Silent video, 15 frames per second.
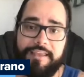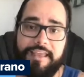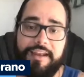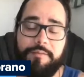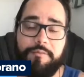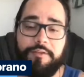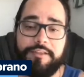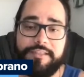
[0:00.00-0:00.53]

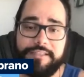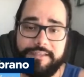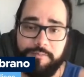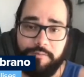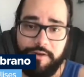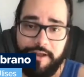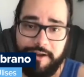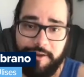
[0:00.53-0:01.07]
Again, I'm Ulises
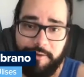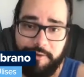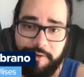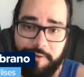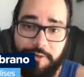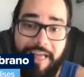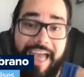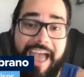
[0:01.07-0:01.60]

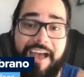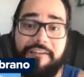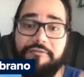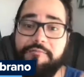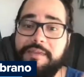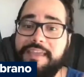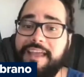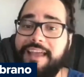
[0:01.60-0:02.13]
Sambrano. You'll
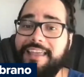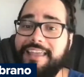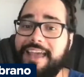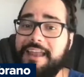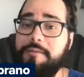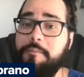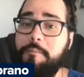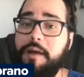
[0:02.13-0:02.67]
have me
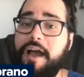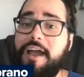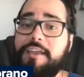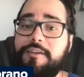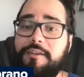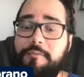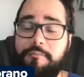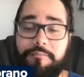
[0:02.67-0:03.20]
again
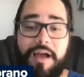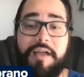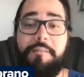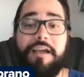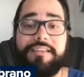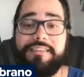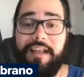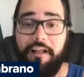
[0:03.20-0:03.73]
by
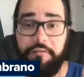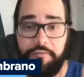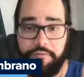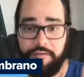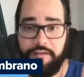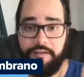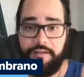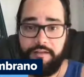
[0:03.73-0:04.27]

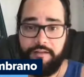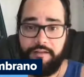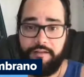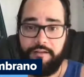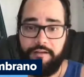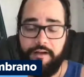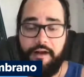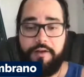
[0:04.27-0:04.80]
myself
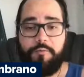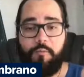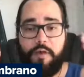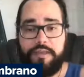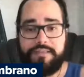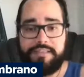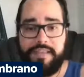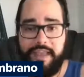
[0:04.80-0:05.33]
on
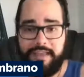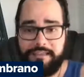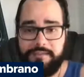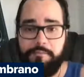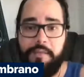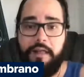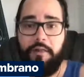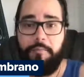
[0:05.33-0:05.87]

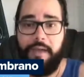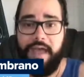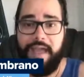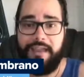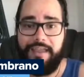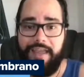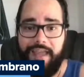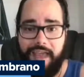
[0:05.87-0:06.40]
Wednesday's
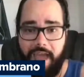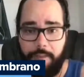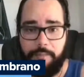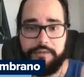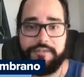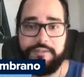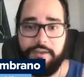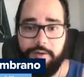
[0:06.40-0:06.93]
Mailbag
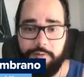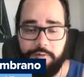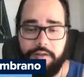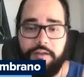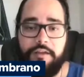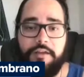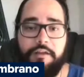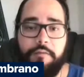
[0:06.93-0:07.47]
episode,
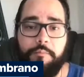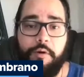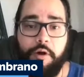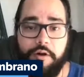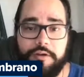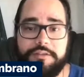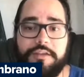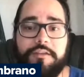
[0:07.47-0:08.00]

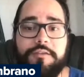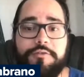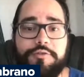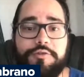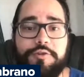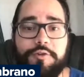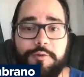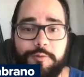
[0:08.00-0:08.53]
part
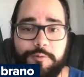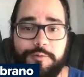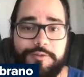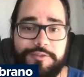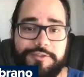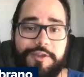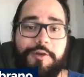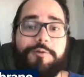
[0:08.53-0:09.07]
2.
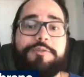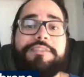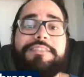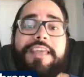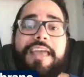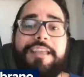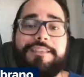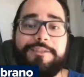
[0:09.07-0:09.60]
So
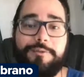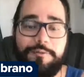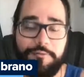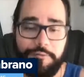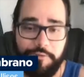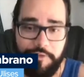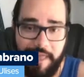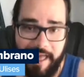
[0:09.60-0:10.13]
stay
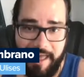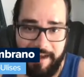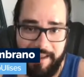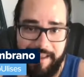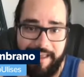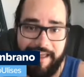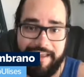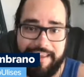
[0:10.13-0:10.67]
tuned for
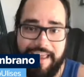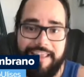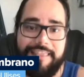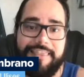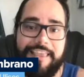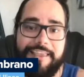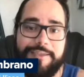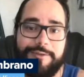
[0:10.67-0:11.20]
that.
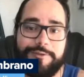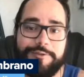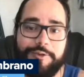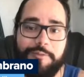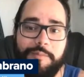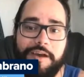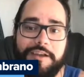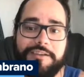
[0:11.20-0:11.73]
Again, thank you
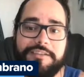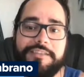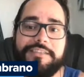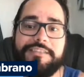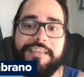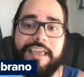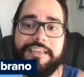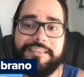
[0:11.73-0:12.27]
so much.
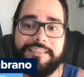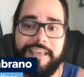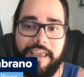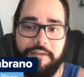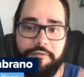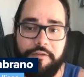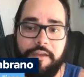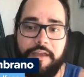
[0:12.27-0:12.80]
Stay
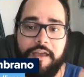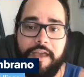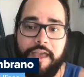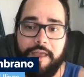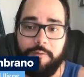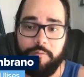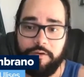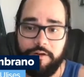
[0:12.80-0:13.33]
safe,
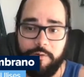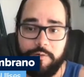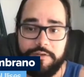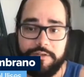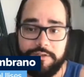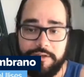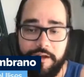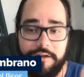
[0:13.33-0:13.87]
and we're
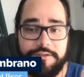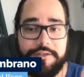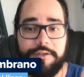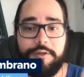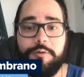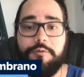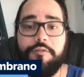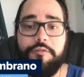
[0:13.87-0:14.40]
going to talk
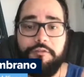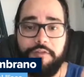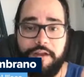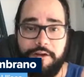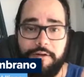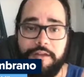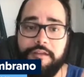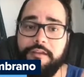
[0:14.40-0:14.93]
to you
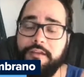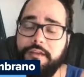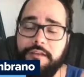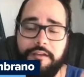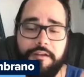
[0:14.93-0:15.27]
very